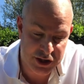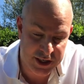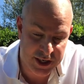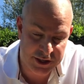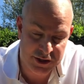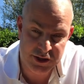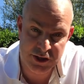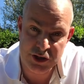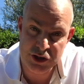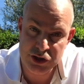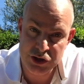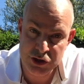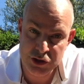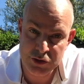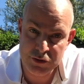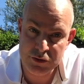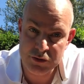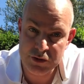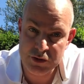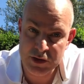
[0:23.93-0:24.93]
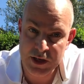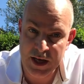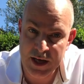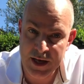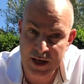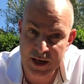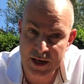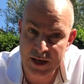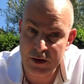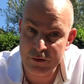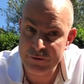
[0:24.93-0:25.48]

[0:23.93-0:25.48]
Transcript: suggests that students uh,